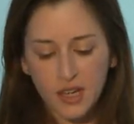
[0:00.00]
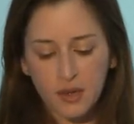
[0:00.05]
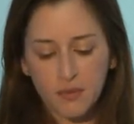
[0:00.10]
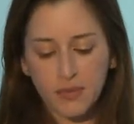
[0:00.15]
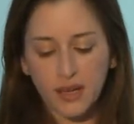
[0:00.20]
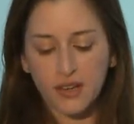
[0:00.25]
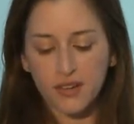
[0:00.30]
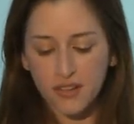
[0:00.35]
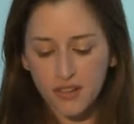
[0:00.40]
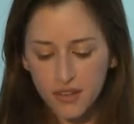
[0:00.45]

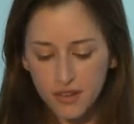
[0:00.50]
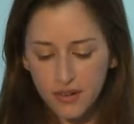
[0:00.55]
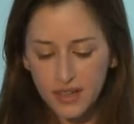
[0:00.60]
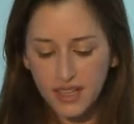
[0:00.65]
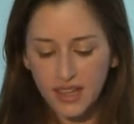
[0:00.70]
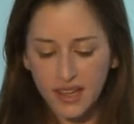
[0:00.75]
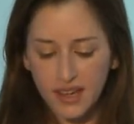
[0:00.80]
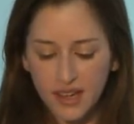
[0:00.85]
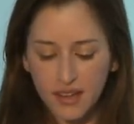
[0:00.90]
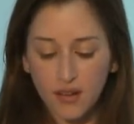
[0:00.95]
because doing
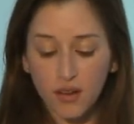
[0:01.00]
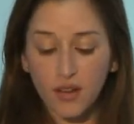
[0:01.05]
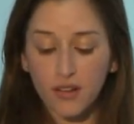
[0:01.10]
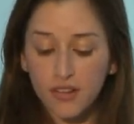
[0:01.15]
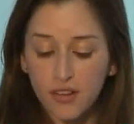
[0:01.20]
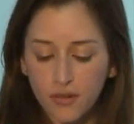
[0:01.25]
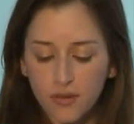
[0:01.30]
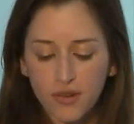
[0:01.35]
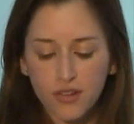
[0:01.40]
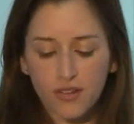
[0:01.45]
that
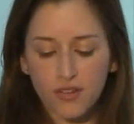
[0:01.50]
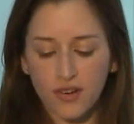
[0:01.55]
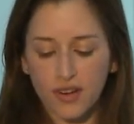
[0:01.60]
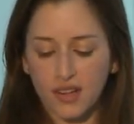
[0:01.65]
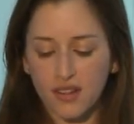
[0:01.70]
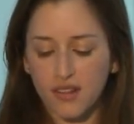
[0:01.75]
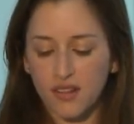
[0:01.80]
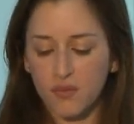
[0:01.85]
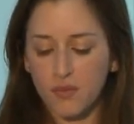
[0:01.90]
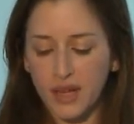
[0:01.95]
also
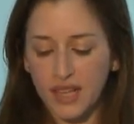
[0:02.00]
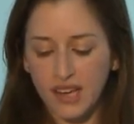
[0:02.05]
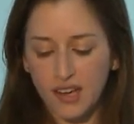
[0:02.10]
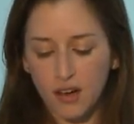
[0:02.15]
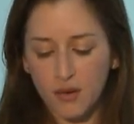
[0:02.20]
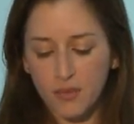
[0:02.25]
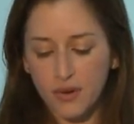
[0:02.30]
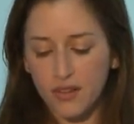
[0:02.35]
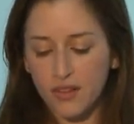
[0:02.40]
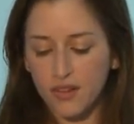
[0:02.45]
restricts the many
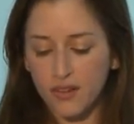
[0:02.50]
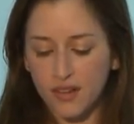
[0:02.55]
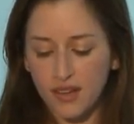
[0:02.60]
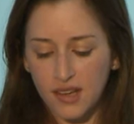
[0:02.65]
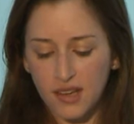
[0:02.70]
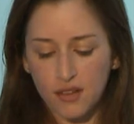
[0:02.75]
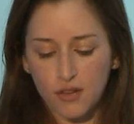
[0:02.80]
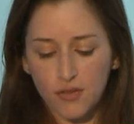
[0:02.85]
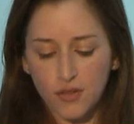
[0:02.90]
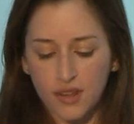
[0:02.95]

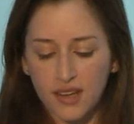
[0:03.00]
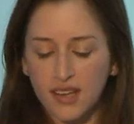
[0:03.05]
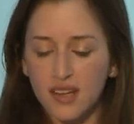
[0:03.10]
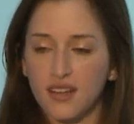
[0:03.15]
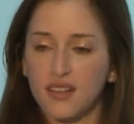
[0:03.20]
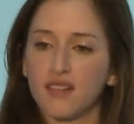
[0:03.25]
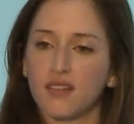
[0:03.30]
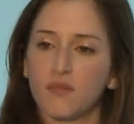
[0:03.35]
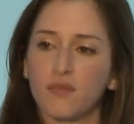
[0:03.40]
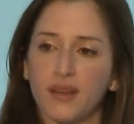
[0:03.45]
opportunities for the
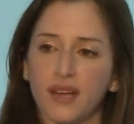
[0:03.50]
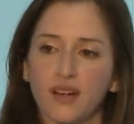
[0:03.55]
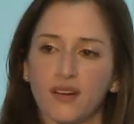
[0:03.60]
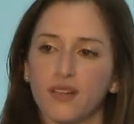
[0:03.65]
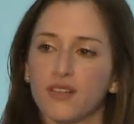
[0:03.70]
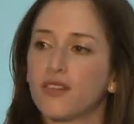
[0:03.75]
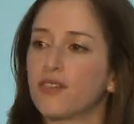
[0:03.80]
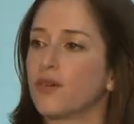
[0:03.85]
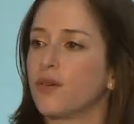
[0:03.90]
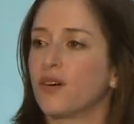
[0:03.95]
kids and
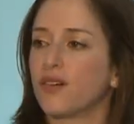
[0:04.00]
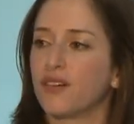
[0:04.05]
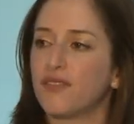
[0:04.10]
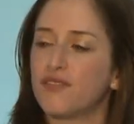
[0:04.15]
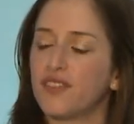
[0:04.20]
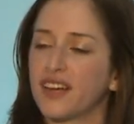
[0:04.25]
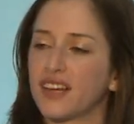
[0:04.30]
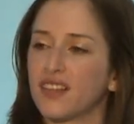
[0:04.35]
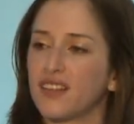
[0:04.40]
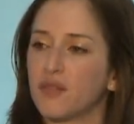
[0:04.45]
parents who are
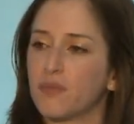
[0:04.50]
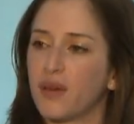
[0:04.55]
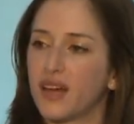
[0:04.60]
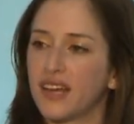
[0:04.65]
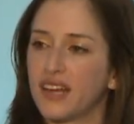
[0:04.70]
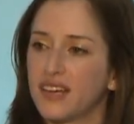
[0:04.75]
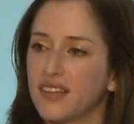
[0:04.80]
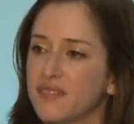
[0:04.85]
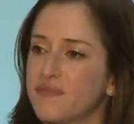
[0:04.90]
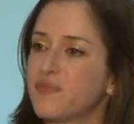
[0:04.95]
affected by
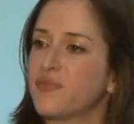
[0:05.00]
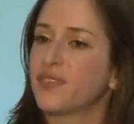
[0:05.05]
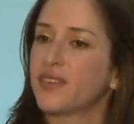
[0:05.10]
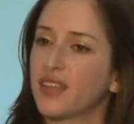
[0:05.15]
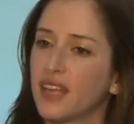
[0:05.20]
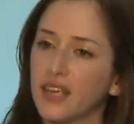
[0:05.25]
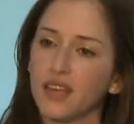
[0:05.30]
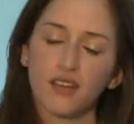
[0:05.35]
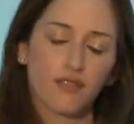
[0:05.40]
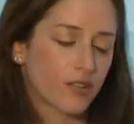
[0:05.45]
it.
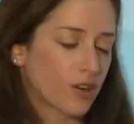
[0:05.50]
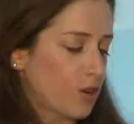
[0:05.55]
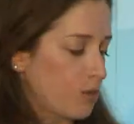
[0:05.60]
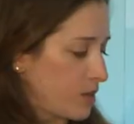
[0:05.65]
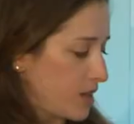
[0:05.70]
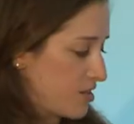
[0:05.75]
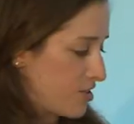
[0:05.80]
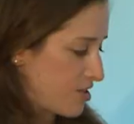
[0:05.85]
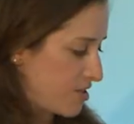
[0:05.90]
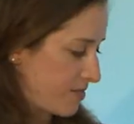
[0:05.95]
Thank you very
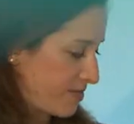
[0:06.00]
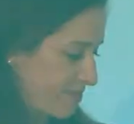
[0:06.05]
much.